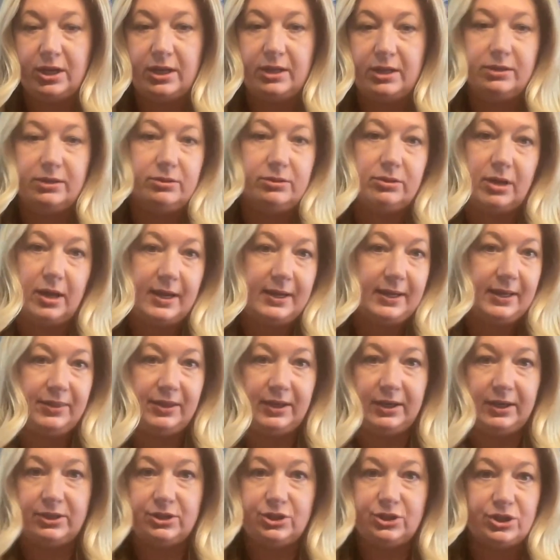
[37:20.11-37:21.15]
And I
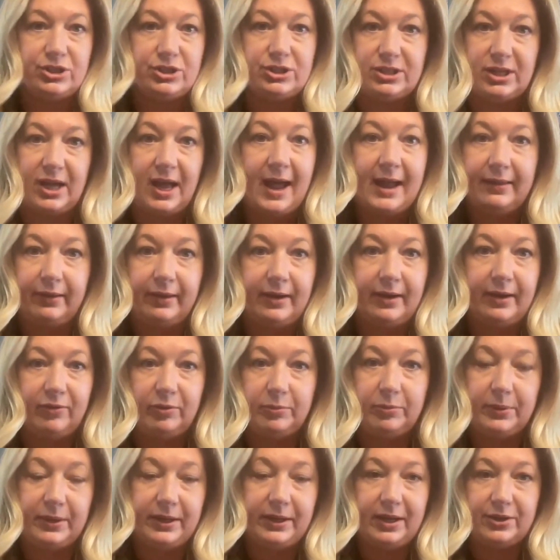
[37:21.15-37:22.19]
think, just to highlight
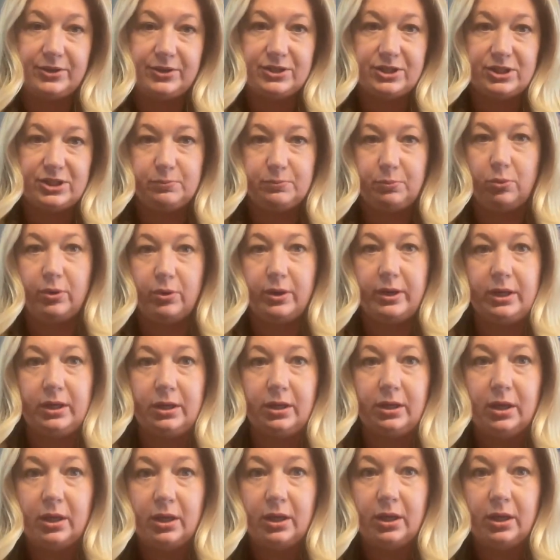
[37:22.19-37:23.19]
everybody else's point,